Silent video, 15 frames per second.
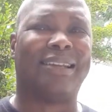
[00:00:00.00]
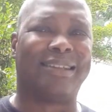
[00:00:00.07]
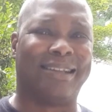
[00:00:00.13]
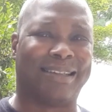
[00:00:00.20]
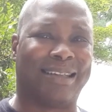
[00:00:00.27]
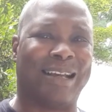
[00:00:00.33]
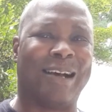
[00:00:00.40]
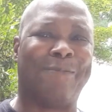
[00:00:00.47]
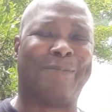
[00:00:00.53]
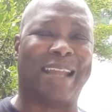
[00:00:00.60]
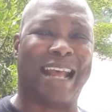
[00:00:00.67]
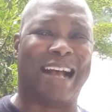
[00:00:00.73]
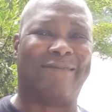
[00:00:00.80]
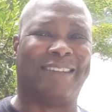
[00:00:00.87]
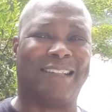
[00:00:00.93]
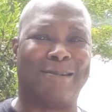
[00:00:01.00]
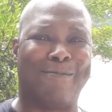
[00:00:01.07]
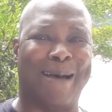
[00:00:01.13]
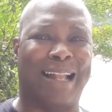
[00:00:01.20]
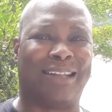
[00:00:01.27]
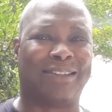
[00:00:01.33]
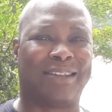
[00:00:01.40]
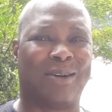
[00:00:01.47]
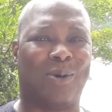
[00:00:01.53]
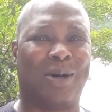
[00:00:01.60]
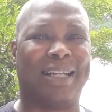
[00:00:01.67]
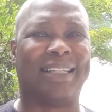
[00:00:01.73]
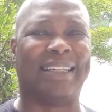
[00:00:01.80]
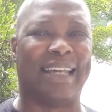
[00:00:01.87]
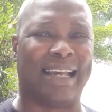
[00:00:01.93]
Does it help to have a little balance on
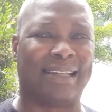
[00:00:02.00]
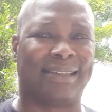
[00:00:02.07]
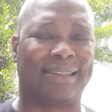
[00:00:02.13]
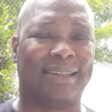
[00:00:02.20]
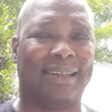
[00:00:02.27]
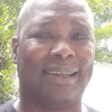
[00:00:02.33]
one? Yes.